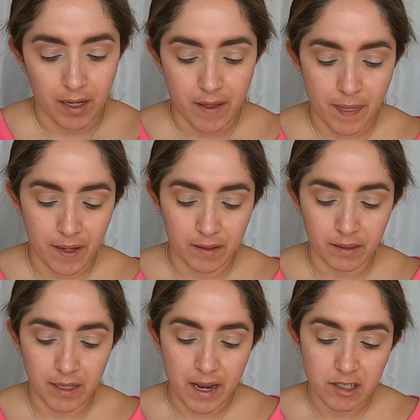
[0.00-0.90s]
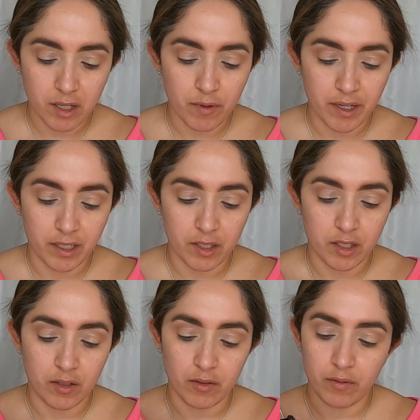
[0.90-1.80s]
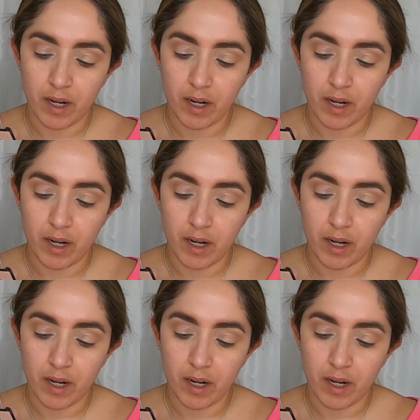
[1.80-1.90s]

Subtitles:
And then the last shade we're gonna do,